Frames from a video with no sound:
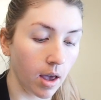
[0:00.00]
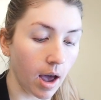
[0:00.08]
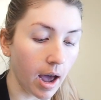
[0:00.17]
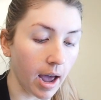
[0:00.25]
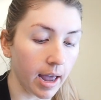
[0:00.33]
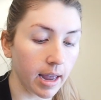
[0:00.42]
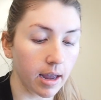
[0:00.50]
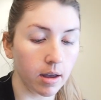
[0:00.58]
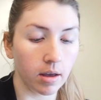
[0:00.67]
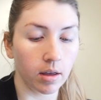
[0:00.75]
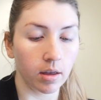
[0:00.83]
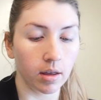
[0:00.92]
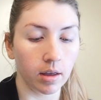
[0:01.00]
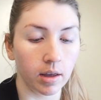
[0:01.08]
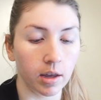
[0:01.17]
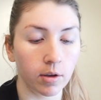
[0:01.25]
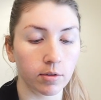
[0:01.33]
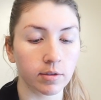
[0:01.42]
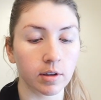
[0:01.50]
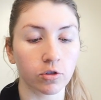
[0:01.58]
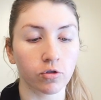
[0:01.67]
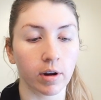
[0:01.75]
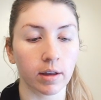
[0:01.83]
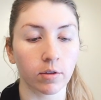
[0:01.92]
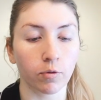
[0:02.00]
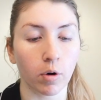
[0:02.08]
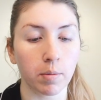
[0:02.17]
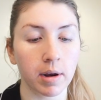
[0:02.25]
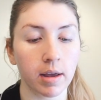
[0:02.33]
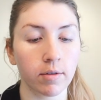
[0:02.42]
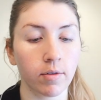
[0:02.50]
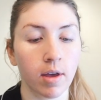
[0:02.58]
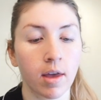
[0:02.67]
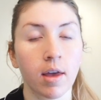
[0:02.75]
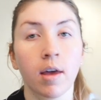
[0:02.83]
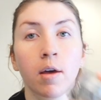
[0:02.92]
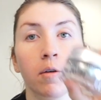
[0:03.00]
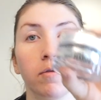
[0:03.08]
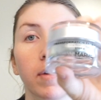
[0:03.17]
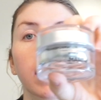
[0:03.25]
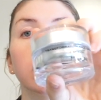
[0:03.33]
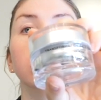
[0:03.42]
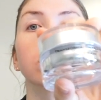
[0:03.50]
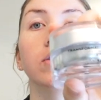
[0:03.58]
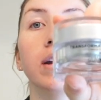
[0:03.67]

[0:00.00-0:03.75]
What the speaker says: I use the Transformative Face